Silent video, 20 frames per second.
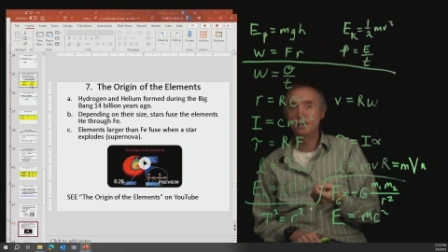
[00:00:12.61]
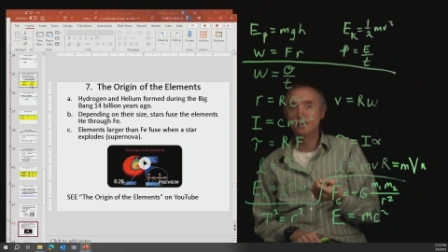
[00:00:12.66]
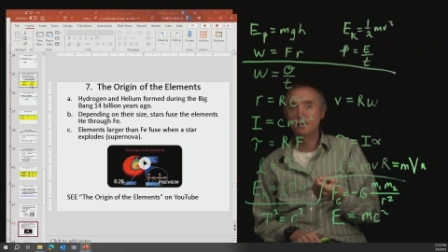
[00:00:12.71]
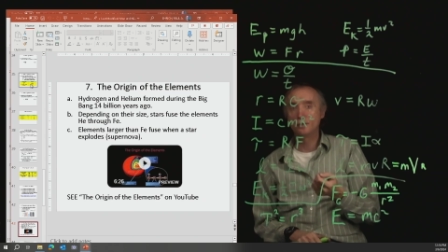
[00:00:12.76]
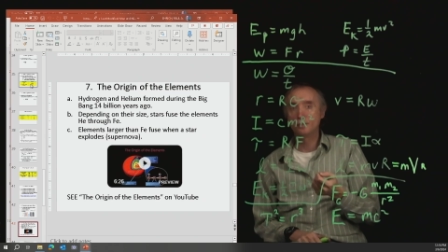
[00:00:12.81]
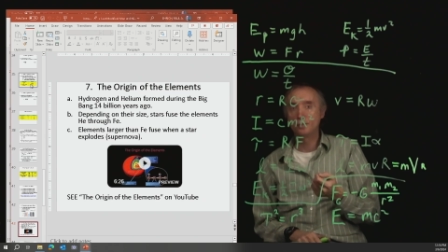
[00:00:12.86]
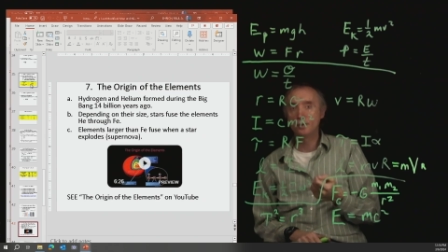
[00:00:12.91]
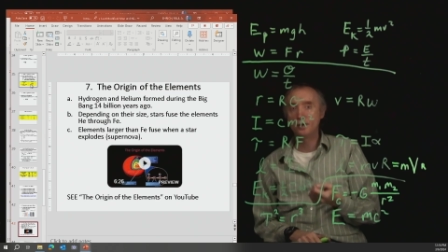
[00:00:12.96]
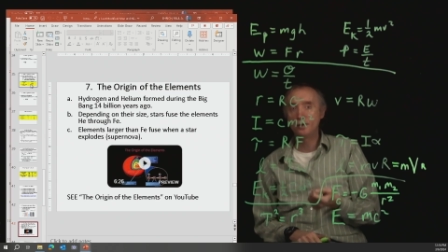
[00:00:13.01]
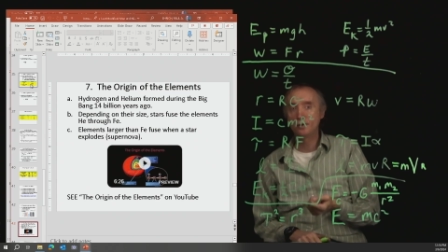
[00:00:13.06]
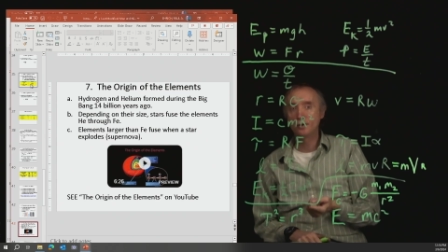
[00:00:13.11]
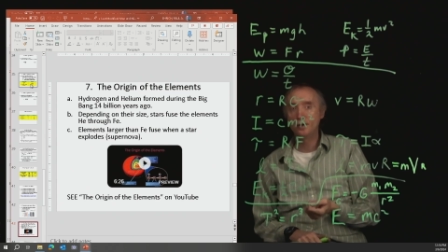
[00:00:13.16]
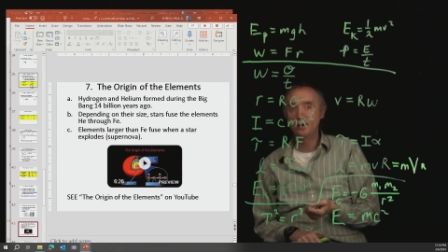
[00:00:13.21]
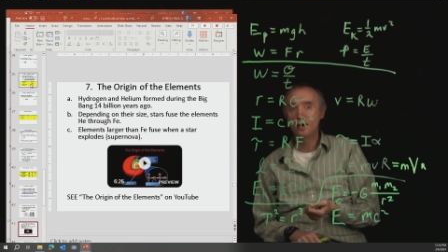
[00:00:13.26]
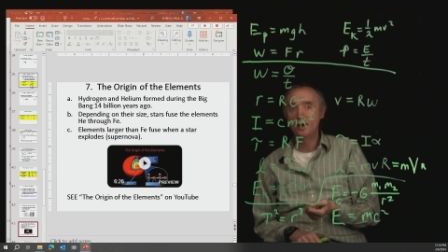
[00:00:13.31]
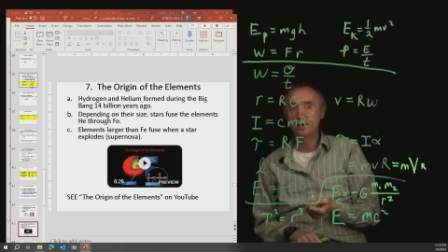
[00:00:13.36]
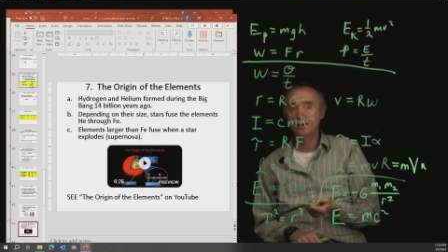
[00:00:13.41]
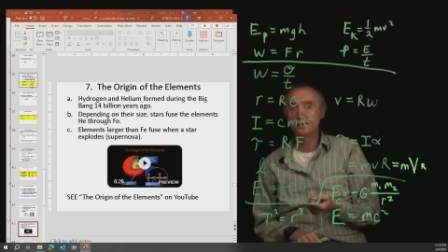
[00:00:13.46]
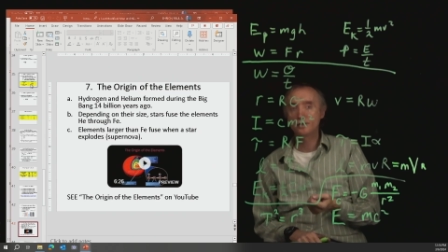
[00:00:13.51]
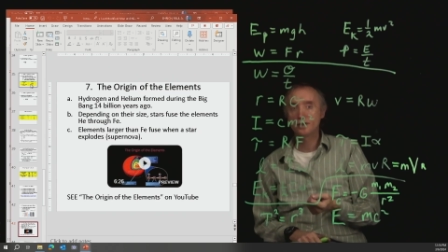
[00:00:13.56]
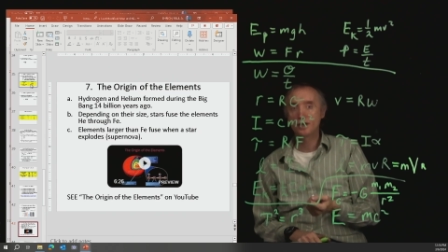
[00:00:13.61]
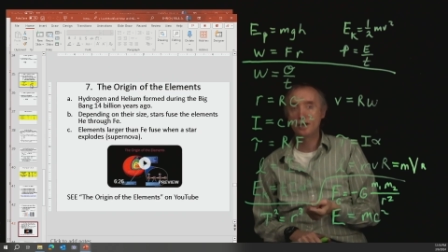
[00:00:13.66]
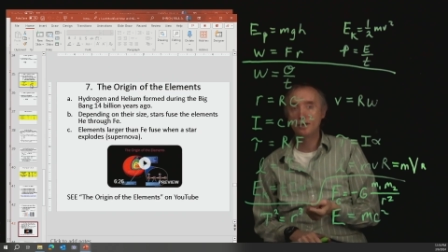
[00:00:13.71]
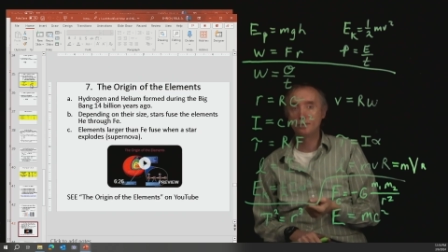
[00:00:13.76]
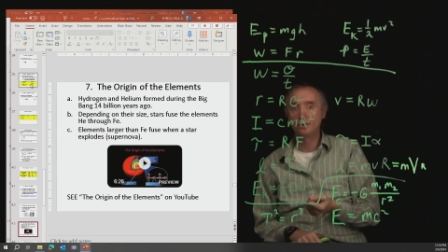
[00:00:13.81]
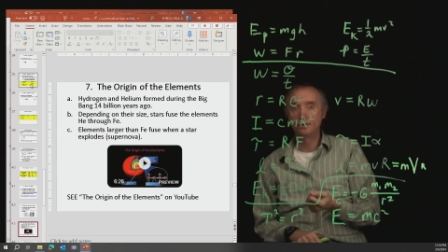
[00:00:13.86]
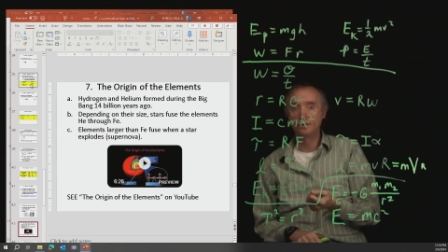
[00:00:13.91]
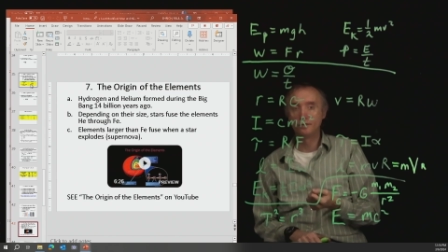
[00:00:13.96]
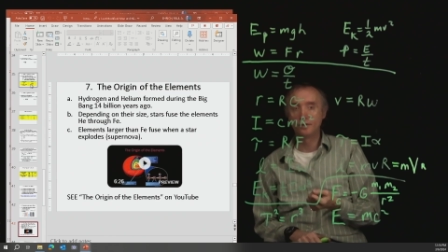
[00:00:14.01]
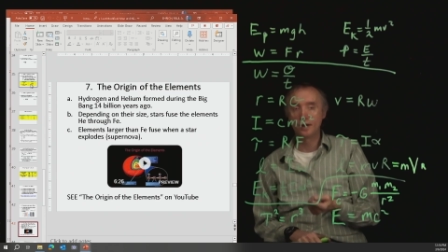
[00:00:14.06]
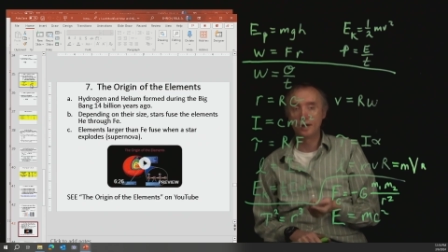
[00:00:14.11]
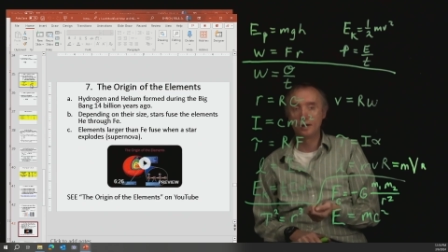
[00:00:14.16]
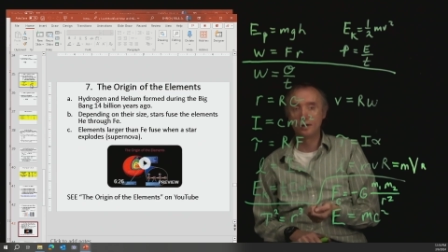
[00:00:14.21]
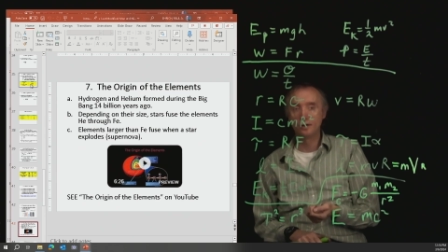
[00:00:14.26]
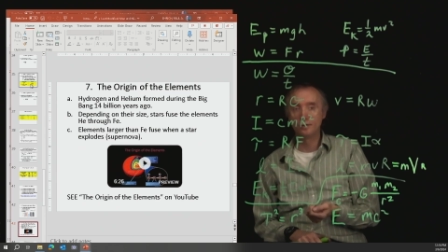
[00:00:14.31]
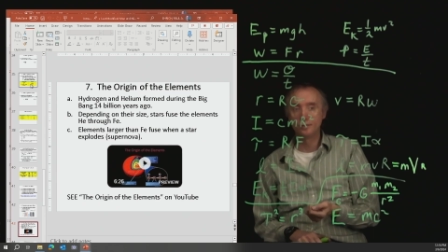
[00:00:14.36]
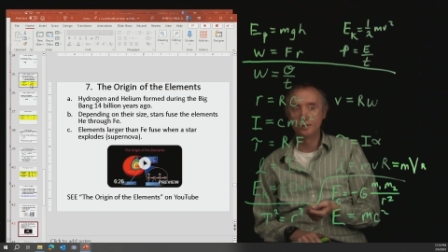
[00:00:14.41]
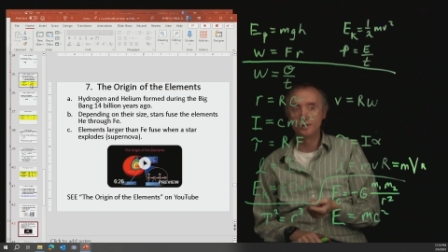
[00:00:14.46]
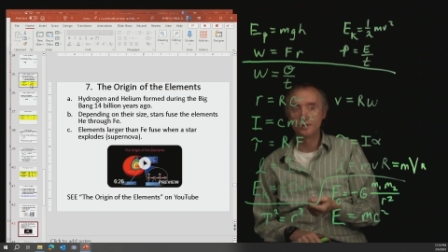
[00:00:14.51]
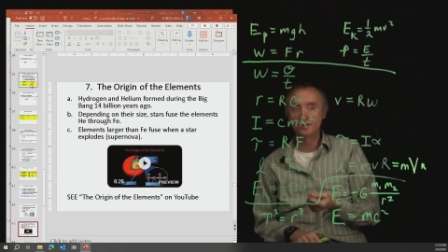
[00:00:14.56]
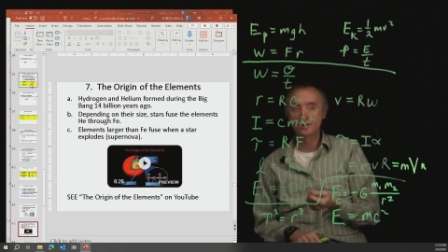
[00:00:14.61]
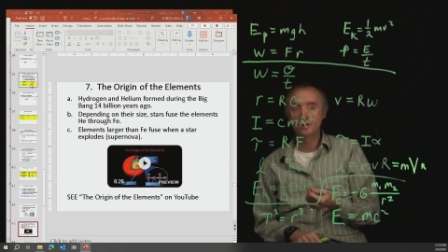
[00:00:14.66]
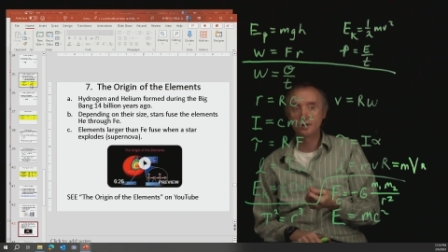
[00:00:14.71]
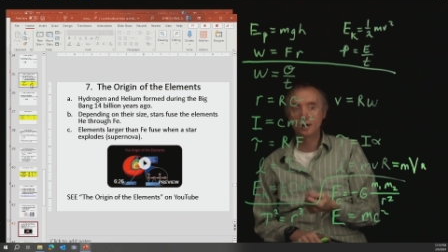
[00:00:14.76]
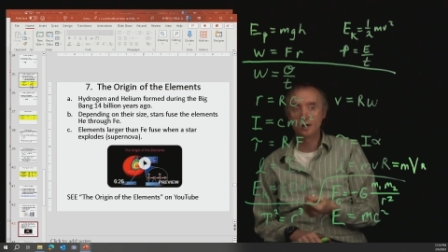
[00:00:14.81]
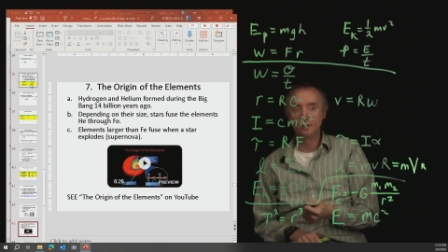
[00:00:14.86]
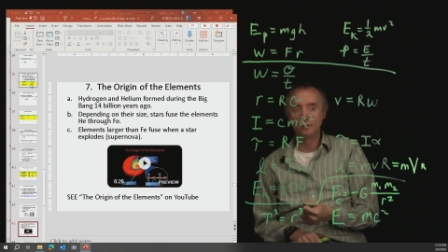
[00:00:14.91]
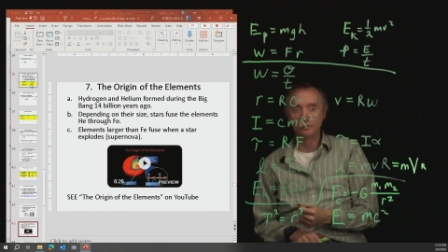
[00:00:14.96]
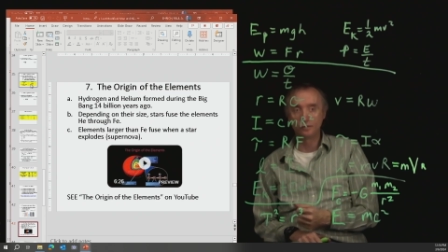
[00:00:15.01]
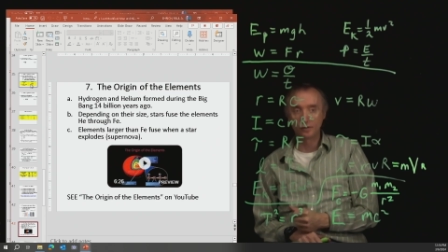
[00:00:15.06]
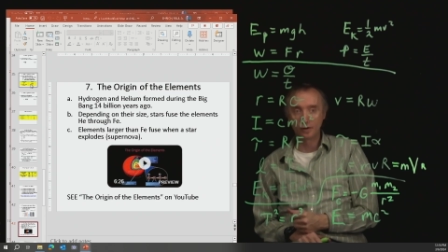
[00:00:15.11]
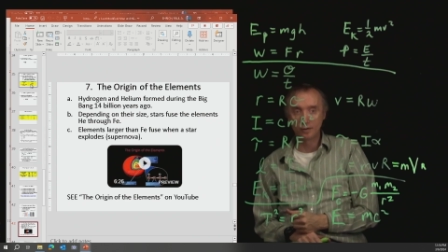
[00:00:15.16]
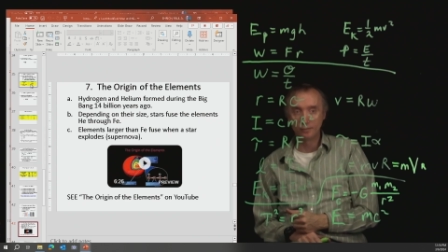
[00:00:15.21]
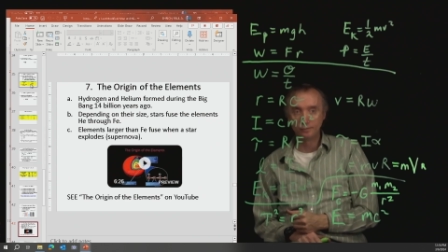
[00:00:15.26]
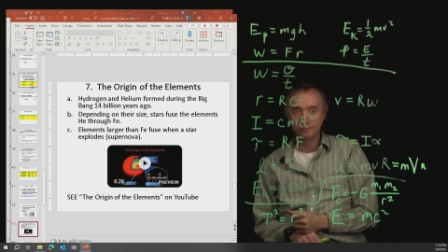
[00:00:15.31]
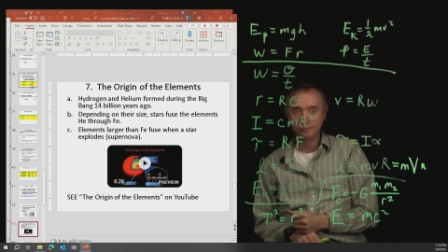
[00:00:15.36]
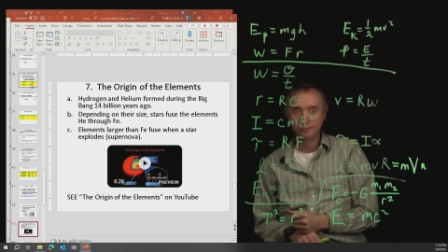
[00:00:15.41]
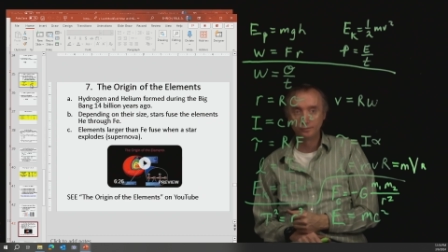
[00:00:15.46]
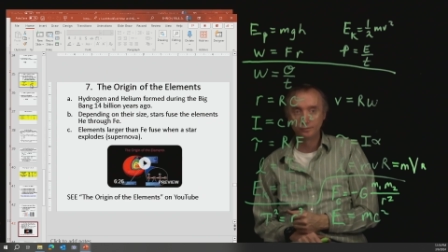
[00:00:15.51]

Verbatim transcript: in the periodic table of elements come from?